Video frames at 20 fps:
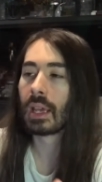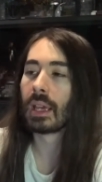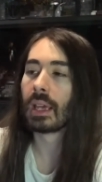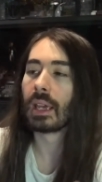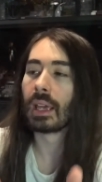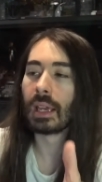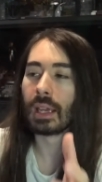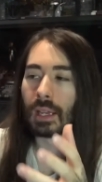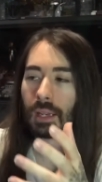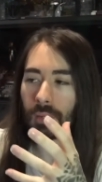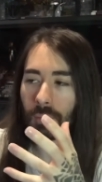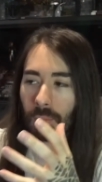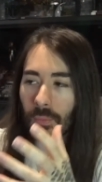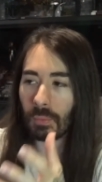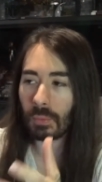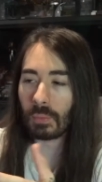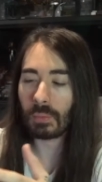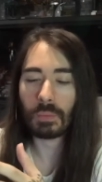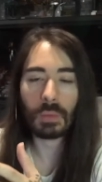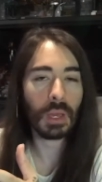and
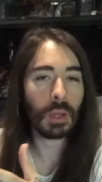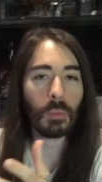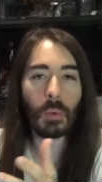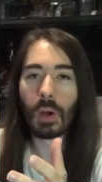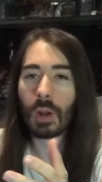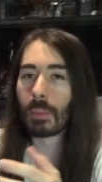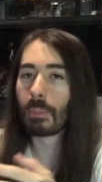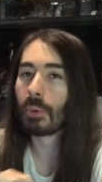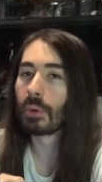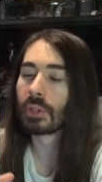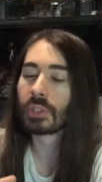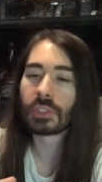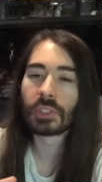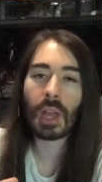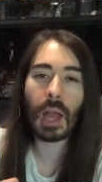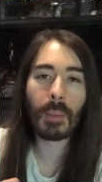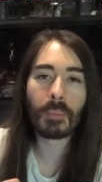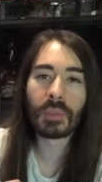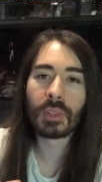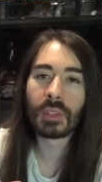they want to put a
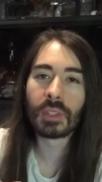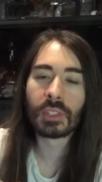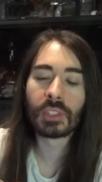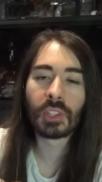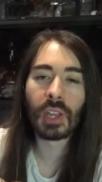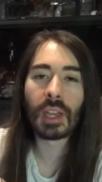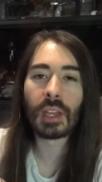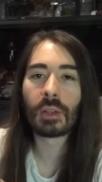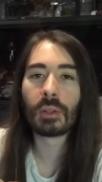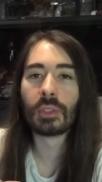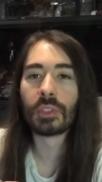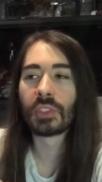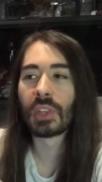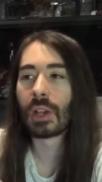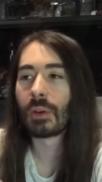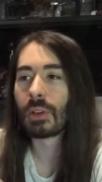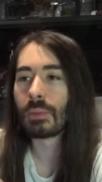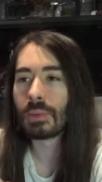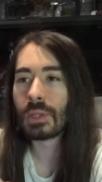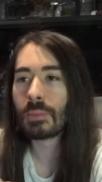stop to this cycle so
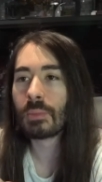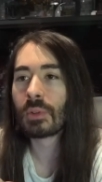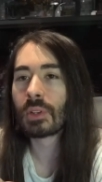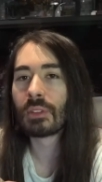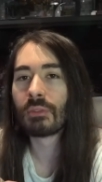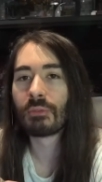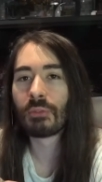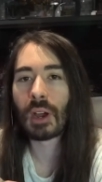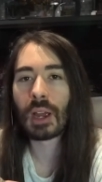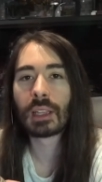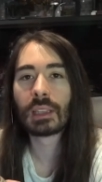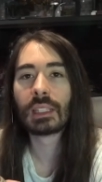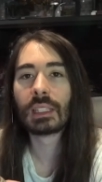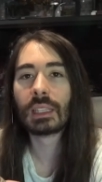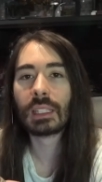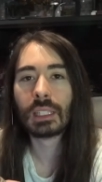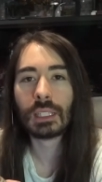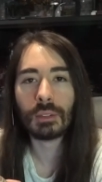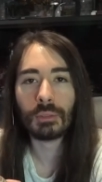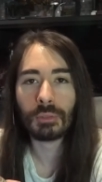that way people can finally
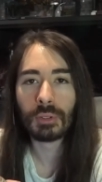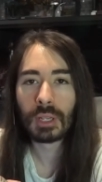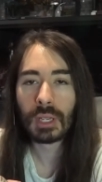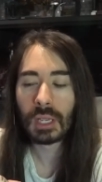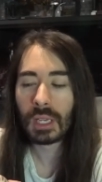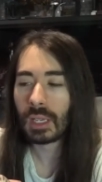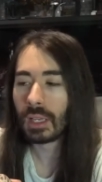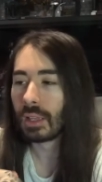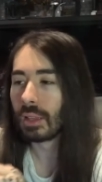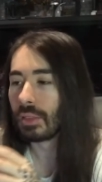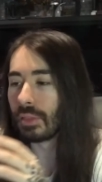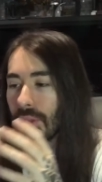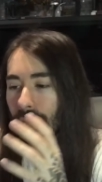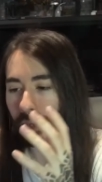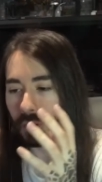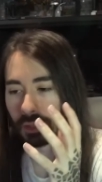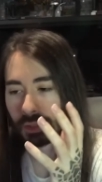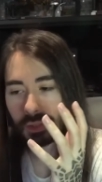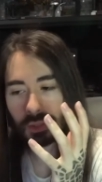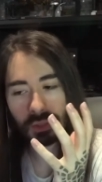live.
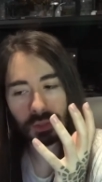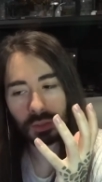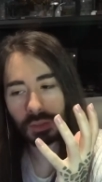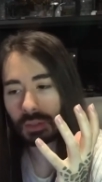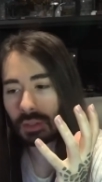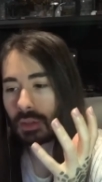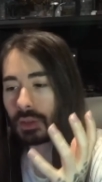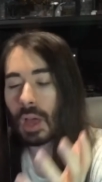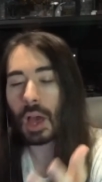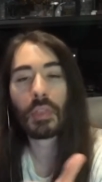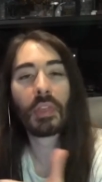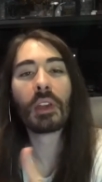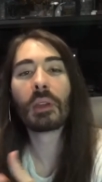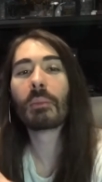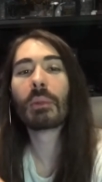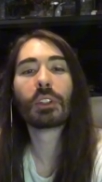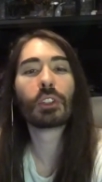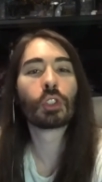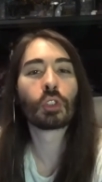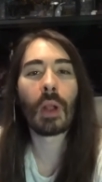There's nothing
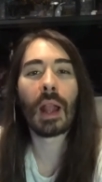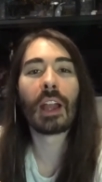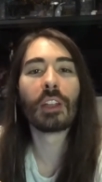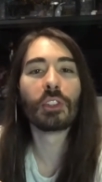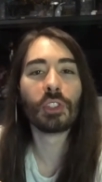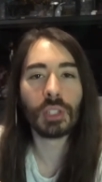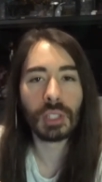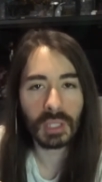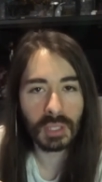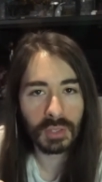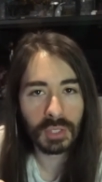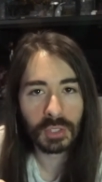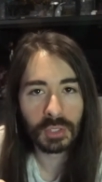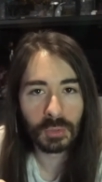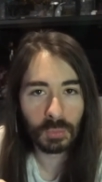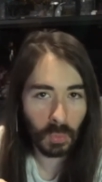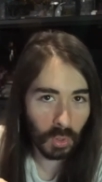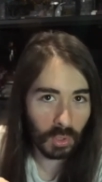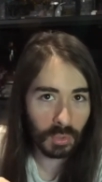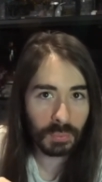but tragedy in this
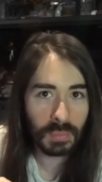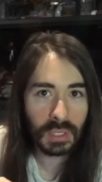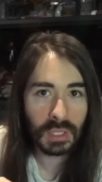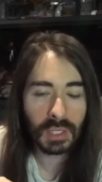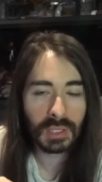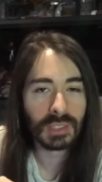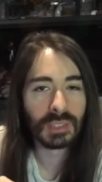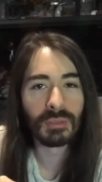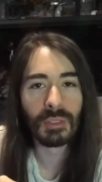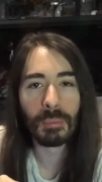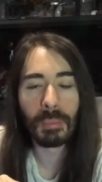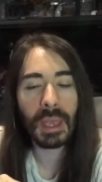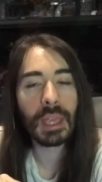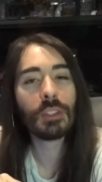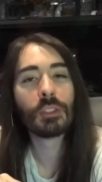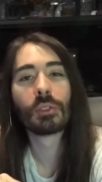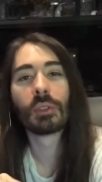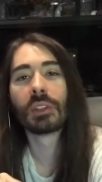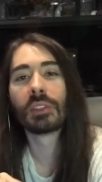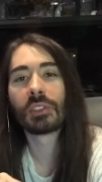world because of the
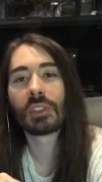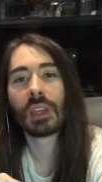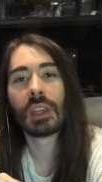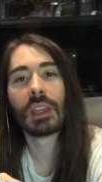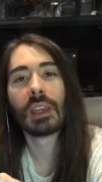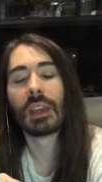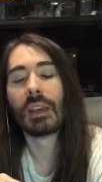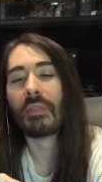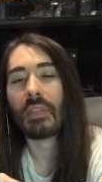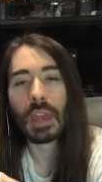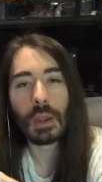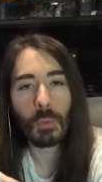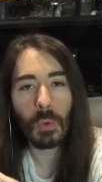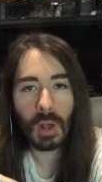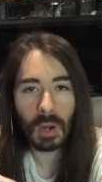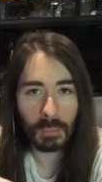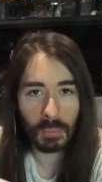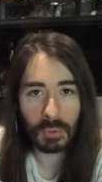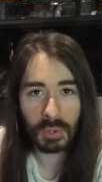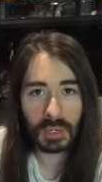paintress, and they
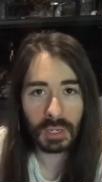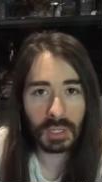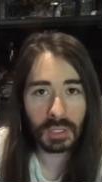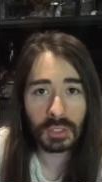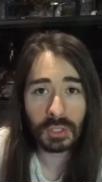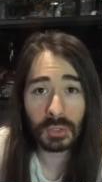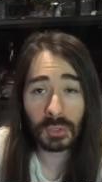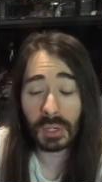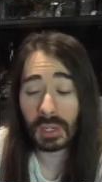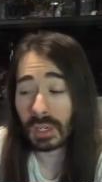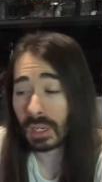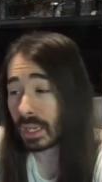want to put it into it.